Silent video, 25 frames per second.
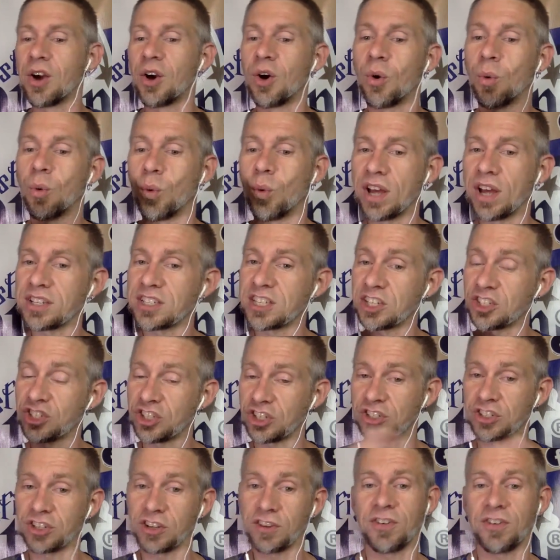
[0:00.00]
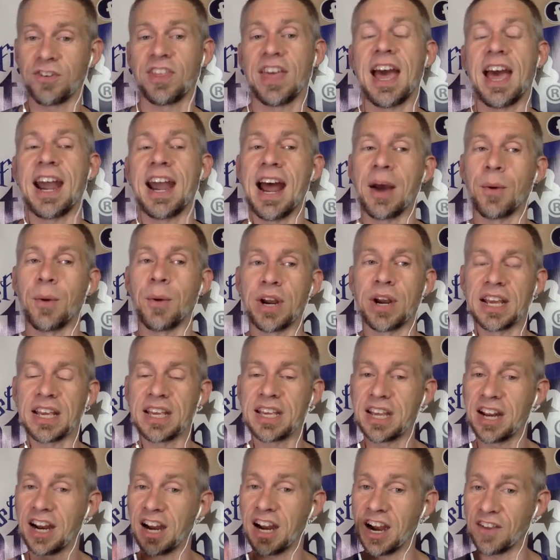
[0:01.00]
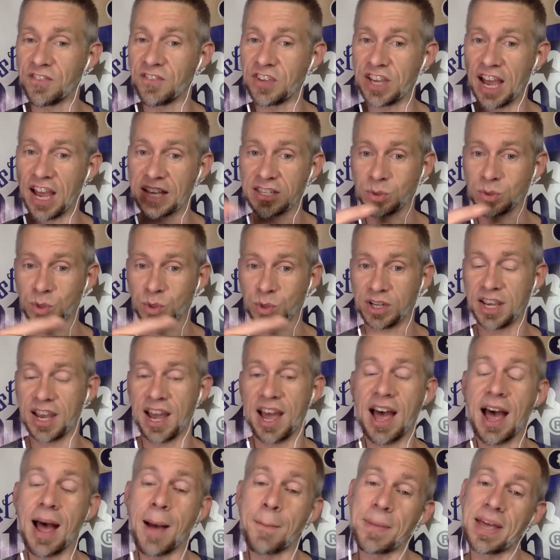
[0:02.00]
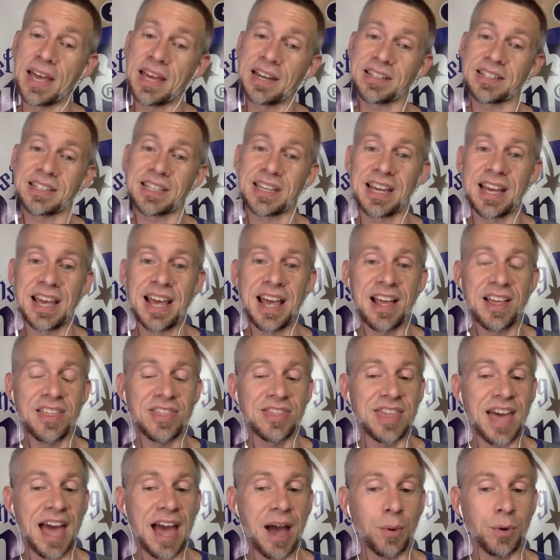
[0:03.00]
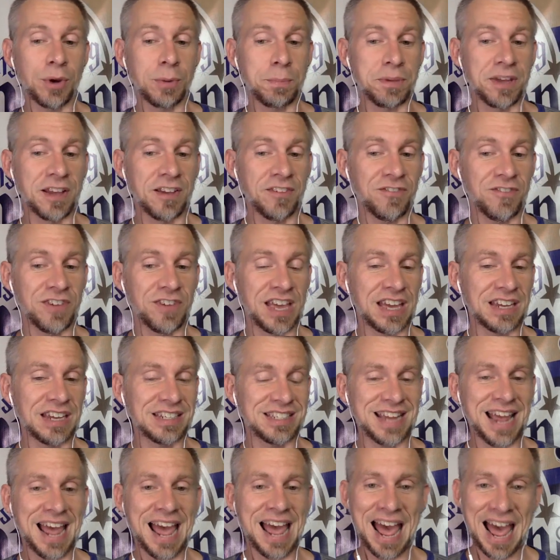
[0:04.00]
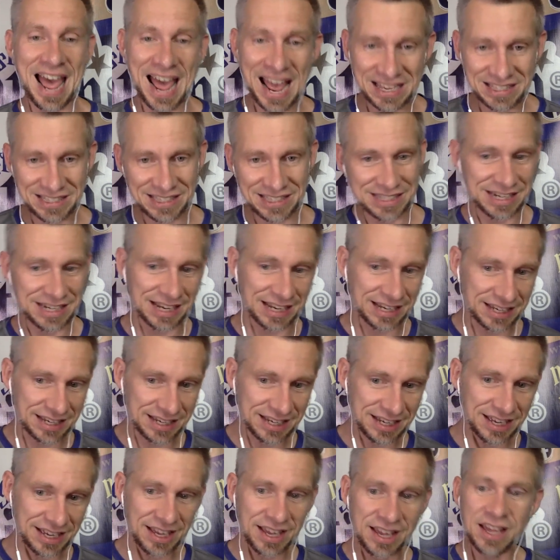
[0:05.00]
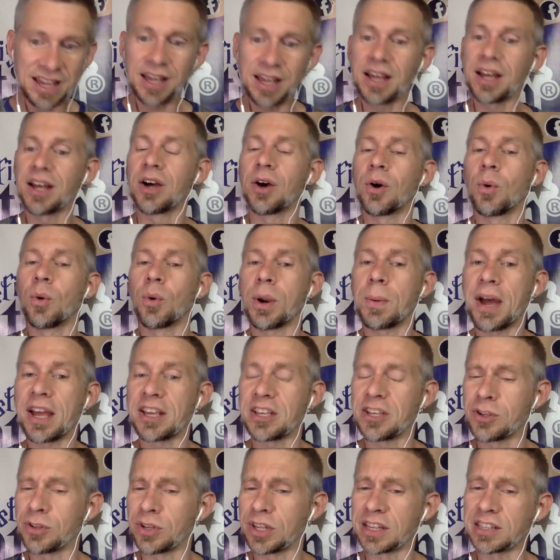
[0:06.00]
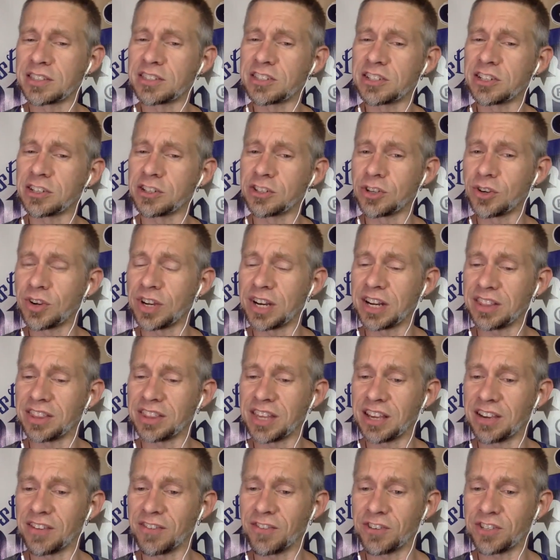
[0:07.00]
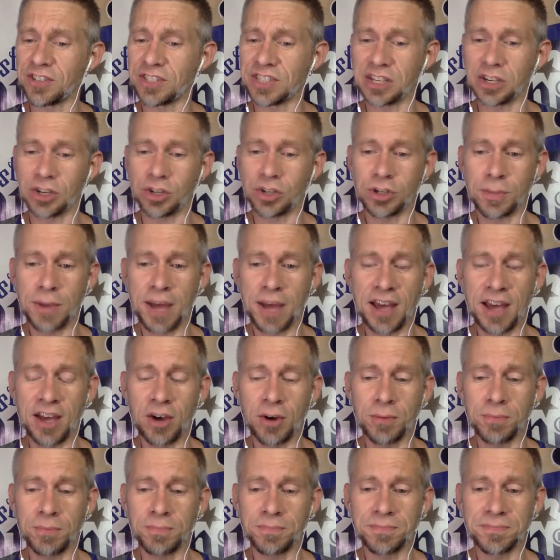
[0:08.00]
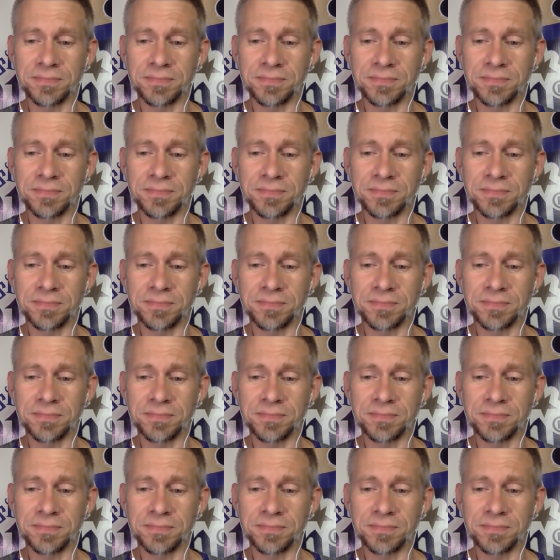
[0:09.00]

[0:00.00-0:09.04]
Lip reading: What did you do for that? I want to hear if you guys would comment. That would be fantastic. What about you, Liz? Do you do anything for Cinco de Mayo?